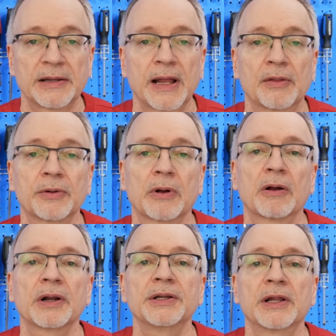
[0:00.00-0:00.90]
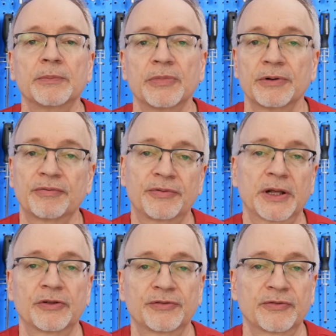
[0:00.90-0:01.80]
Now there are a number of
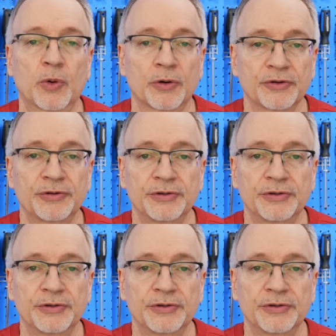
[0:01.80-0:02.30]
things, of course,